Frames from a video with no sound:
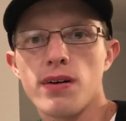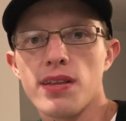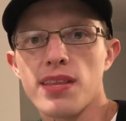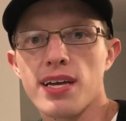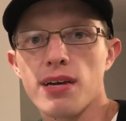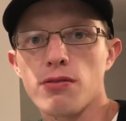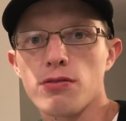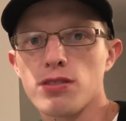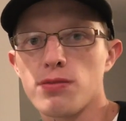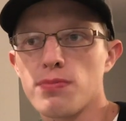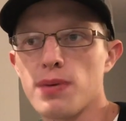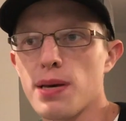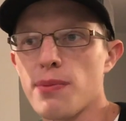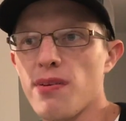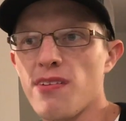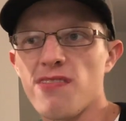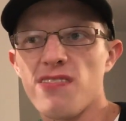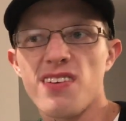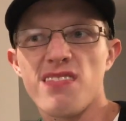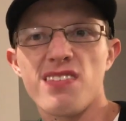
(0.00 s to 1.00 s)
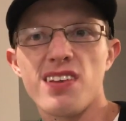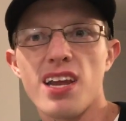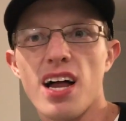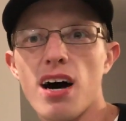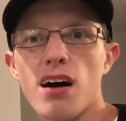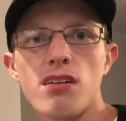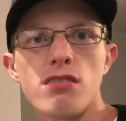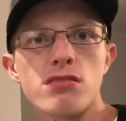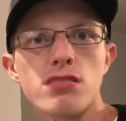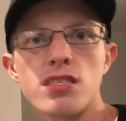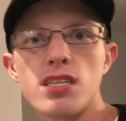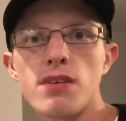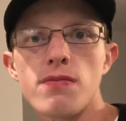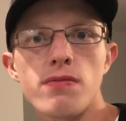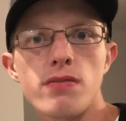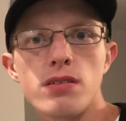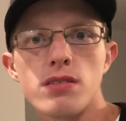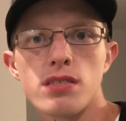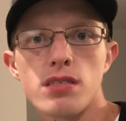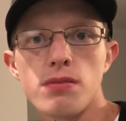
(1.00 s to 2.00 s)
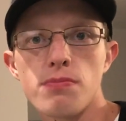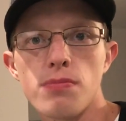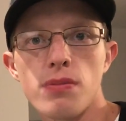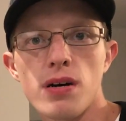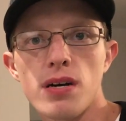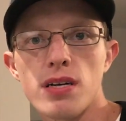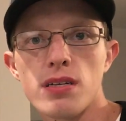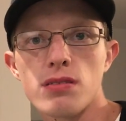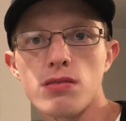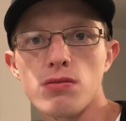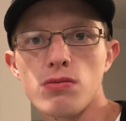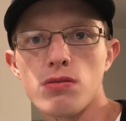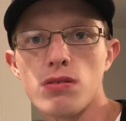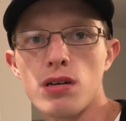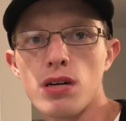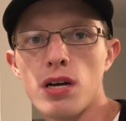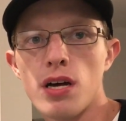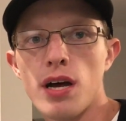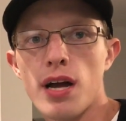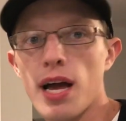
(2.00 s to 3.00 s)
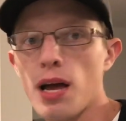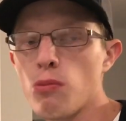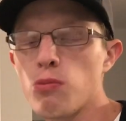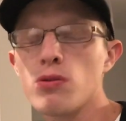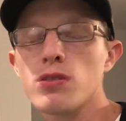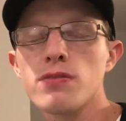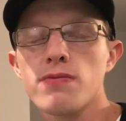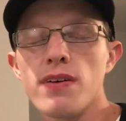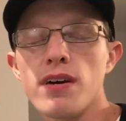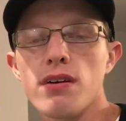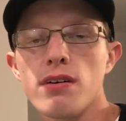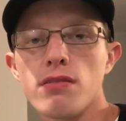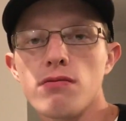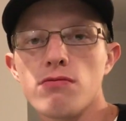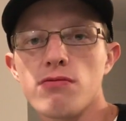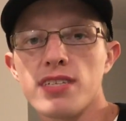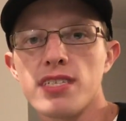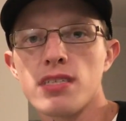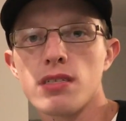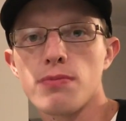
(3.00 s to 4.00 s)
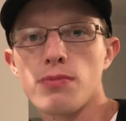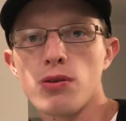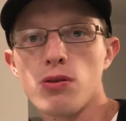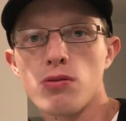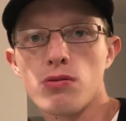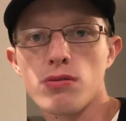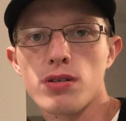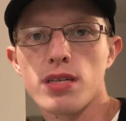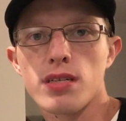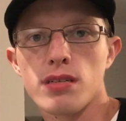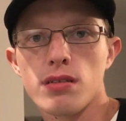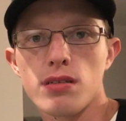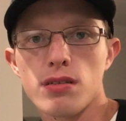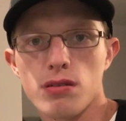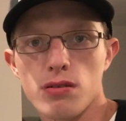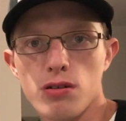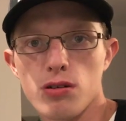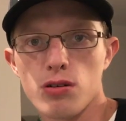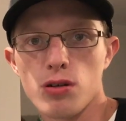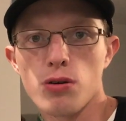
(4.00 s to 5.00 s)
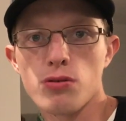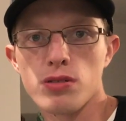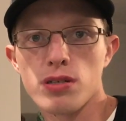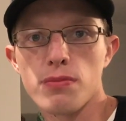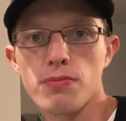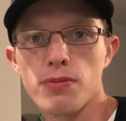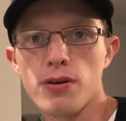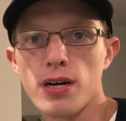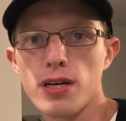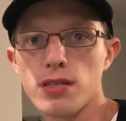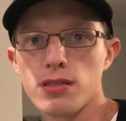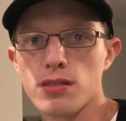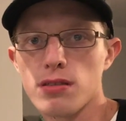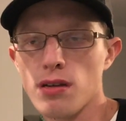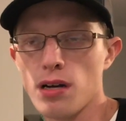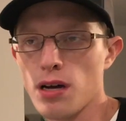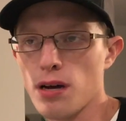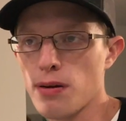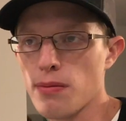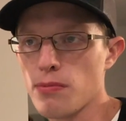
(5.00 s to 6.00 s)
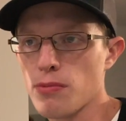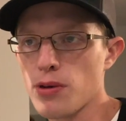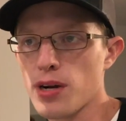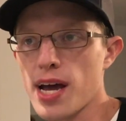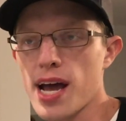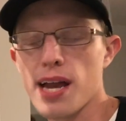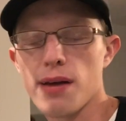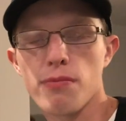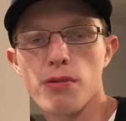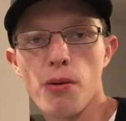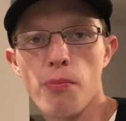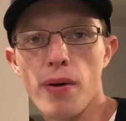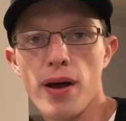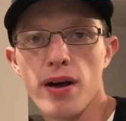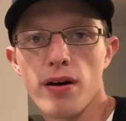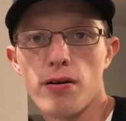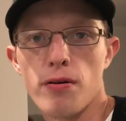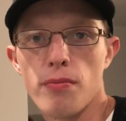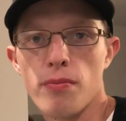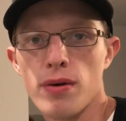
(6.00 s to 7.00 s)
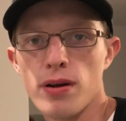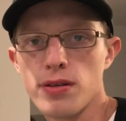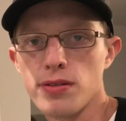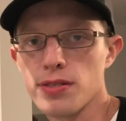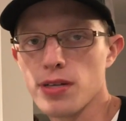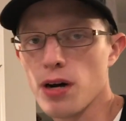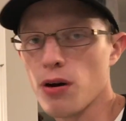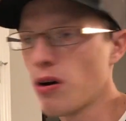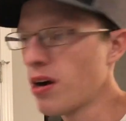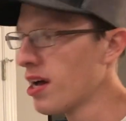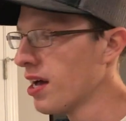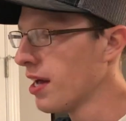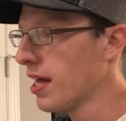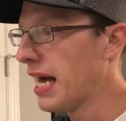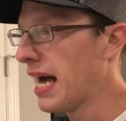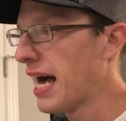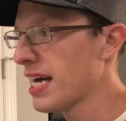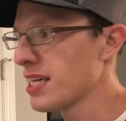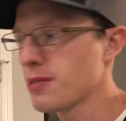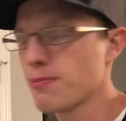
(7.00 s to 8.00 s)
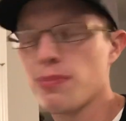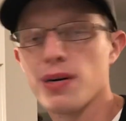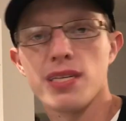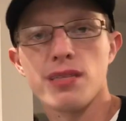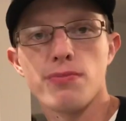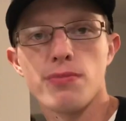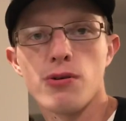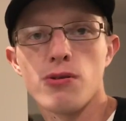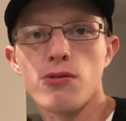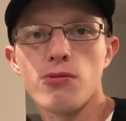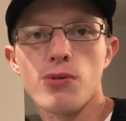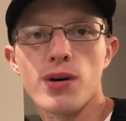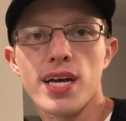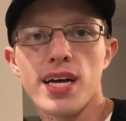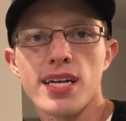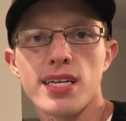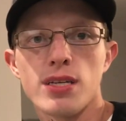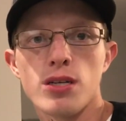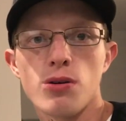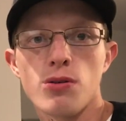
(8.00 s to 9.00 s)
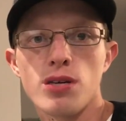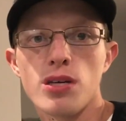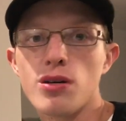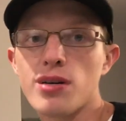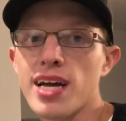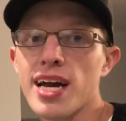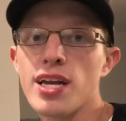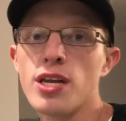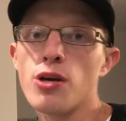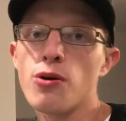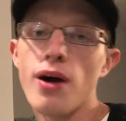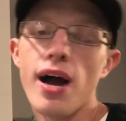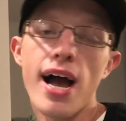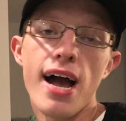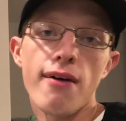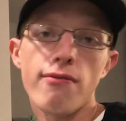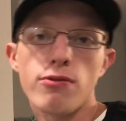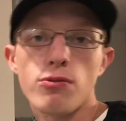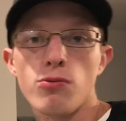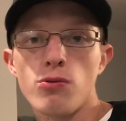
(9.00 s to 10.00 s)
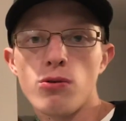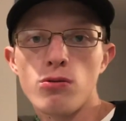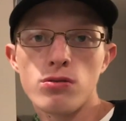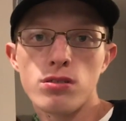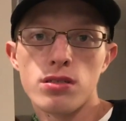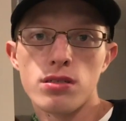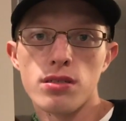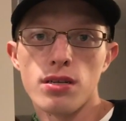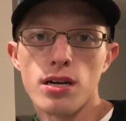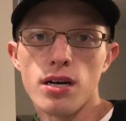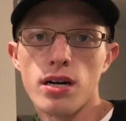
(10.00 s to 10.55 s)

I think it was maybe $50 difference in price, so it was very reasonably close in price when I had them compare them. So I just bite the bullet, went ahead and do it. You can do it afterwards.